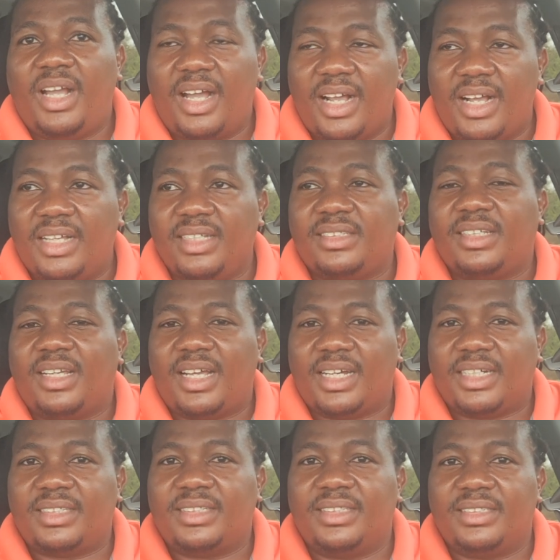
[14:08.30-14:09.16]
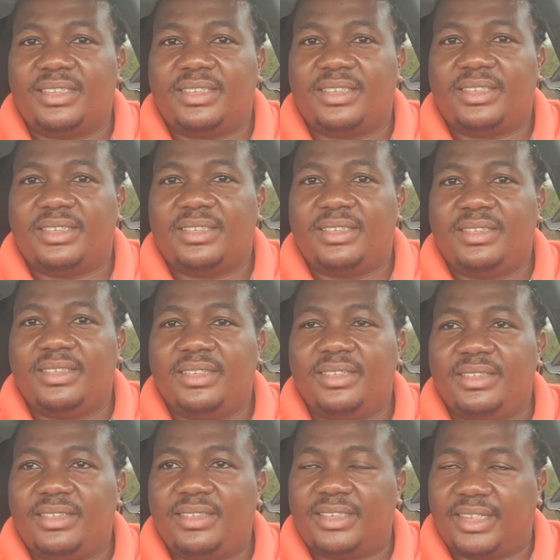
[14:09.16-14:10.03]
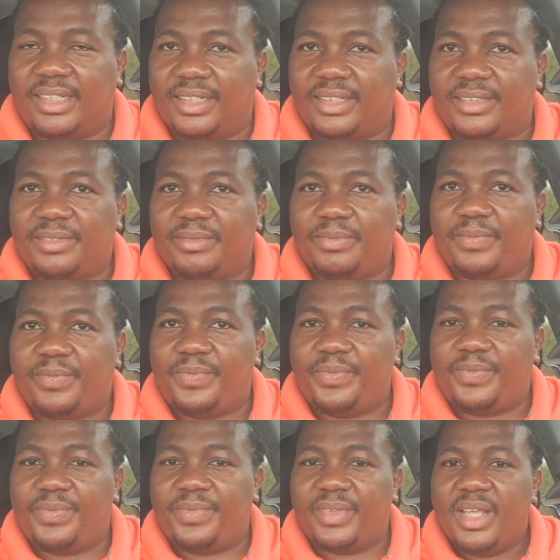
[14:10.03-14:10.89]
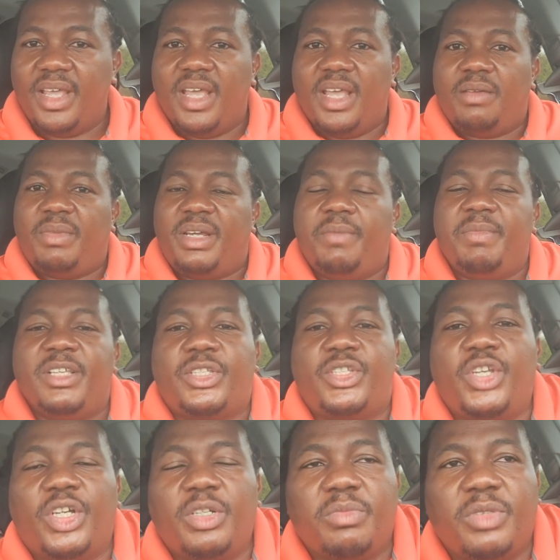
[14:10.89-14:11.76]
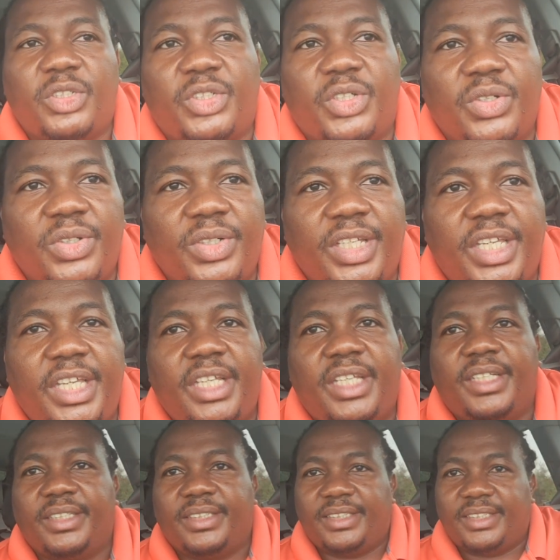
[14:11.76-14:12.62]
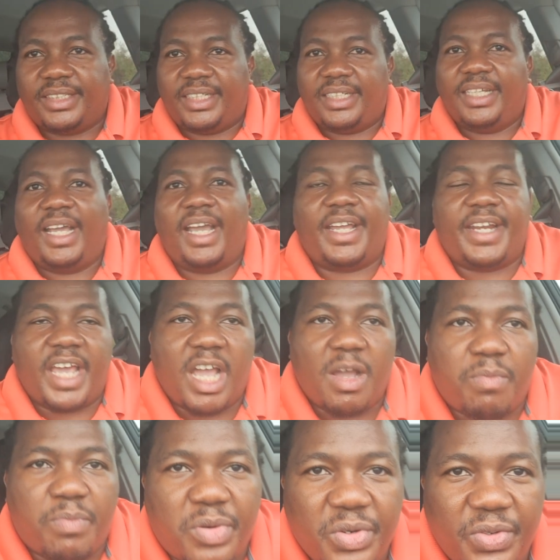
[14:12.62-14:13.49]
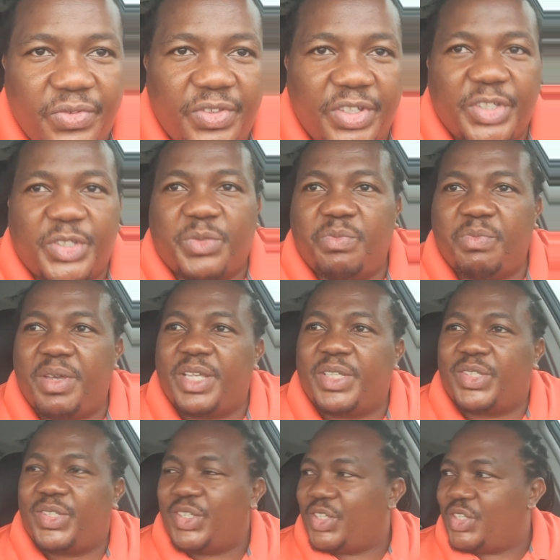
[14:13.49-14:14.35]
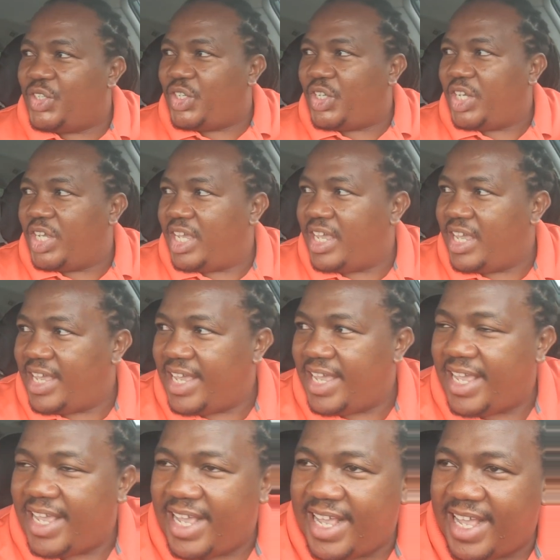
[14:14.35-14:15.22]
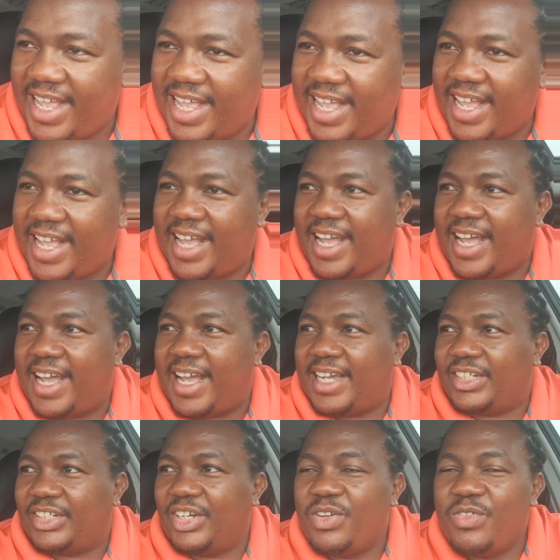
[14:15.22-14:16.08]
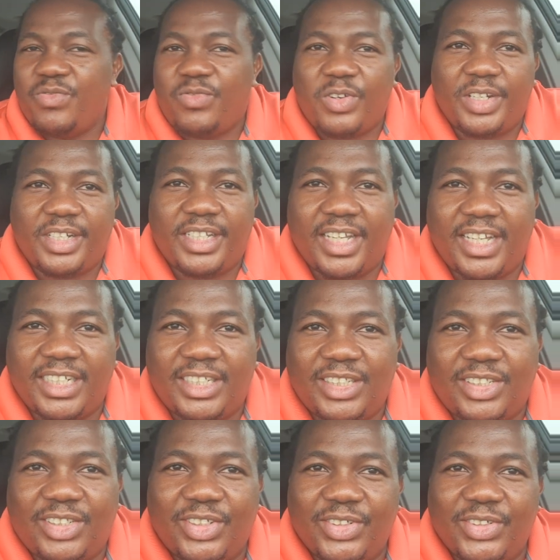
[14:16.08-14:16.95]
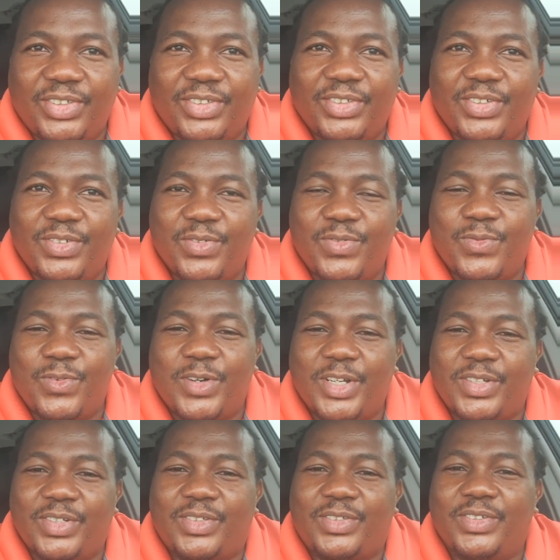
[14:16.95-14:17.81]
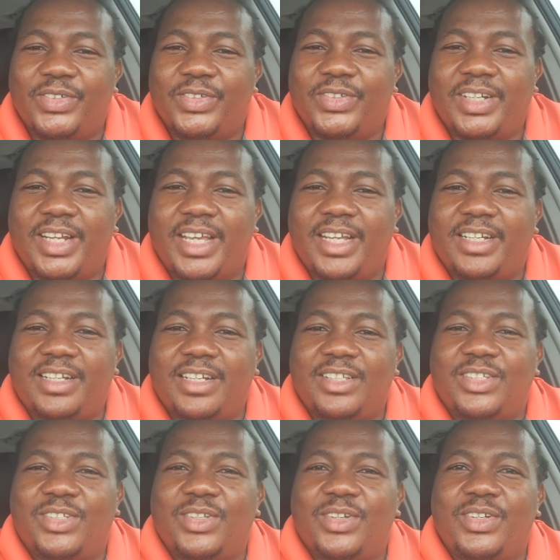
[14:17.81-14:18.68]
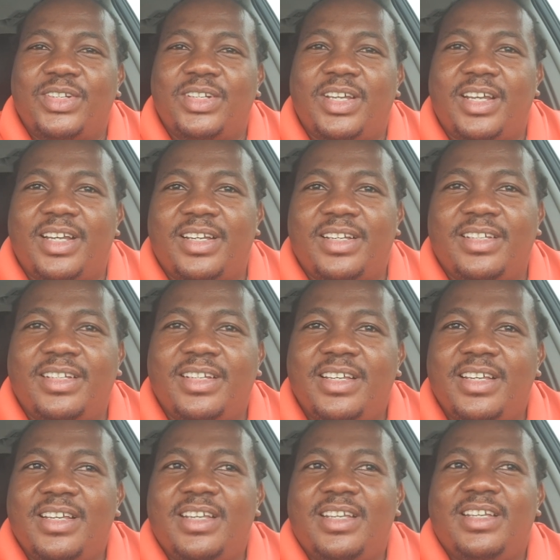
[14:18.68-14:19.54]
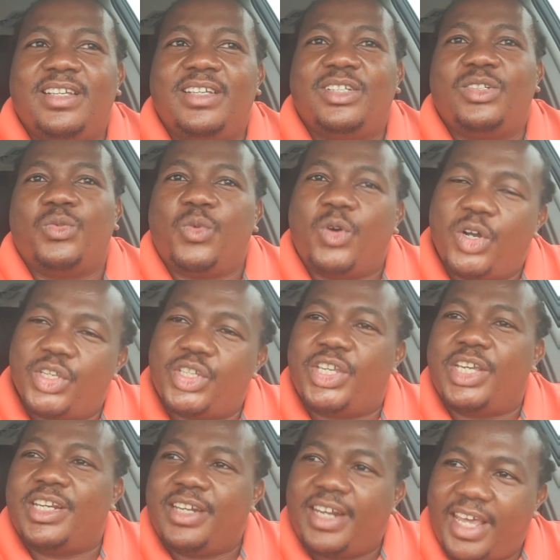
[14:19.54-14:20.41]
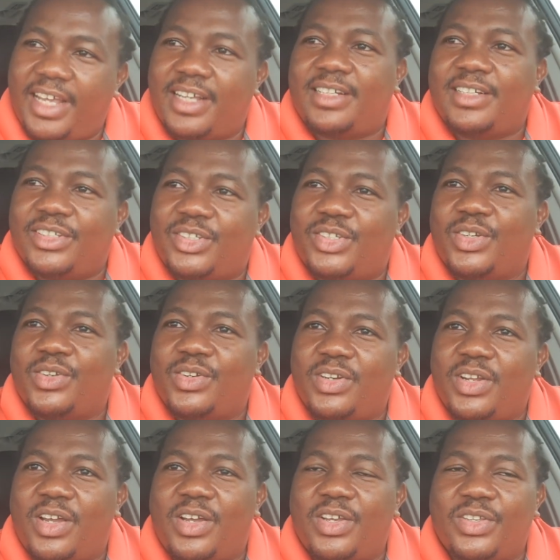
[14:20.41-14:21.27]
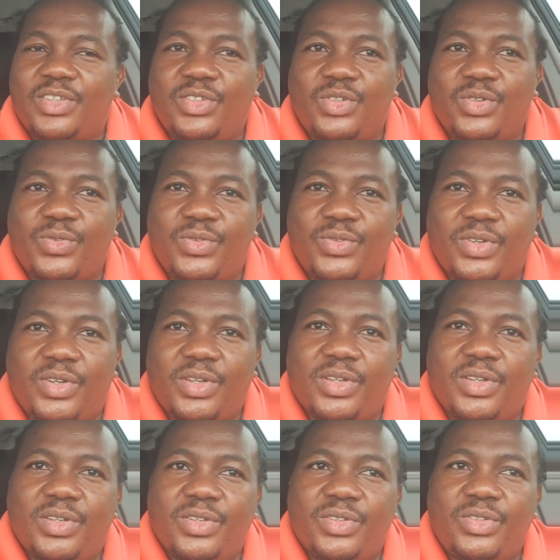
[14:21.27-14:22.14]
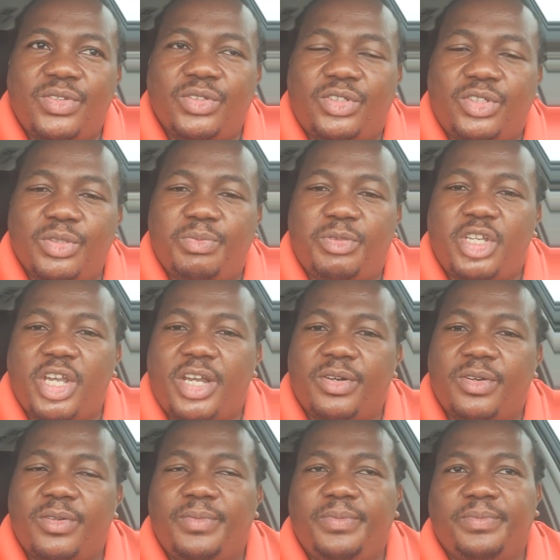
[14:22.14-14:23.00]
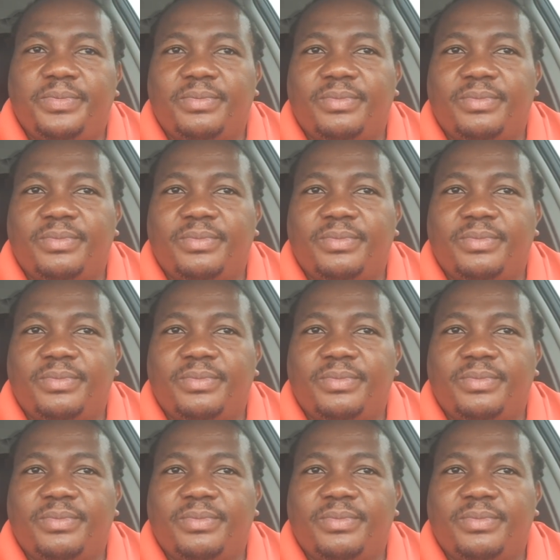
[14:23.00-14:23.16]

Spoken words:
us acting together. My name is John Mutungi, and I approve this message. Don't forget to like us on, to watch and like us on YouTube channel.